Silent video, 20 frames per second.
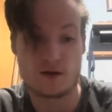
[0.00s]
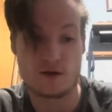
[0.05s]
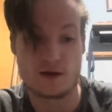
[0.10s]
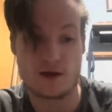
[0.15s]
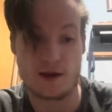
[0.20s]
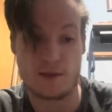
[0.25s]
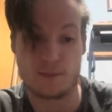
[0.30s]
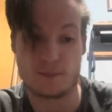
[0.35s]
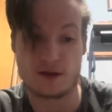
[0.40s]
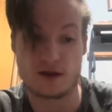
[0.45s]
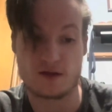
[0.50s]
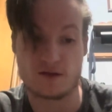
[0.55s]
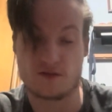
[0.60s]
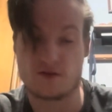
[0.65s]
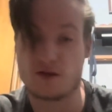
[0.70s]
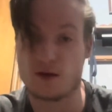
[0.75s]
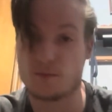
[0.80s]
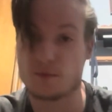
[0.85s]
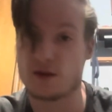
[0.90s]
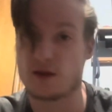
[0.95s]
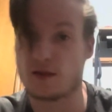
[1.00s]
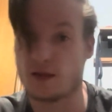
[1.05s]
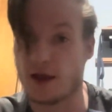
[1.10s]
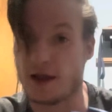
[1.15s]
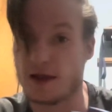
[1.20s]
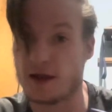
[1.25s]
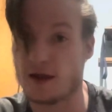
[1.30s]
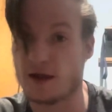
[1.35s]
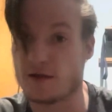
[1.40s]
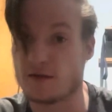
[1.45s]
it being something
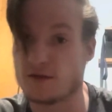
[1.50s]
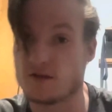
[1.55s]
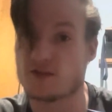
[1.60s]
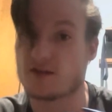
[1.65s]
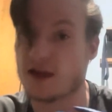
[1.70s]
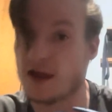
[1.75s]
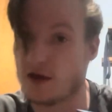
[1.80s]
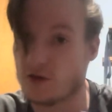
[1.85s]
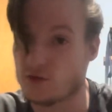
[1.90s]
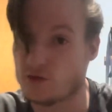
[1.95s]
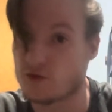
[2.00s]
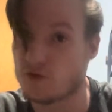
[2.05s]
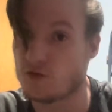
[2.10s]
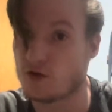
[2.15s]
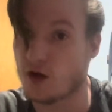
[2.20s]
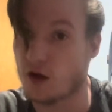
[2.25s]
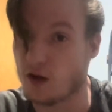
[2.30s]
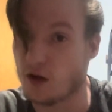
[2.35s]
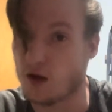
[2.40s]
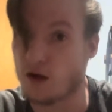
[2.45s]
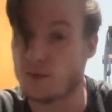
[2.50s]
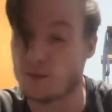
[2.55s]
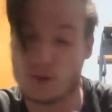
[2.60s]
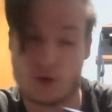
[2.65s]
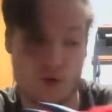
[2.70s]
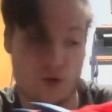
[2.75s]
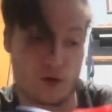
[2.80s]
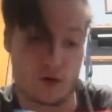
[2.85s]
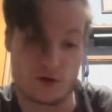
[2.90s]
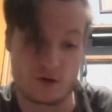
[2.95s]
like a discount Strongarm
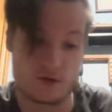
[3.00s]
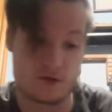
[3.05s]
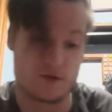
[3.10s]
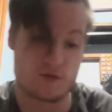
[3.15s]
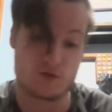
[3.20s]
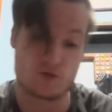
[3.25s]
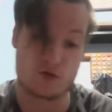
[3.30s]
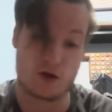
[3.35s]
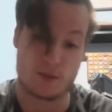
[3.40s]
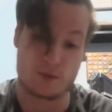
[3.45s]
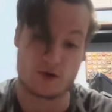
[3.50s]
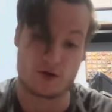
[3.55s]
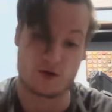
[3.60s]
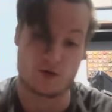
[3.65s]
or Disruptor.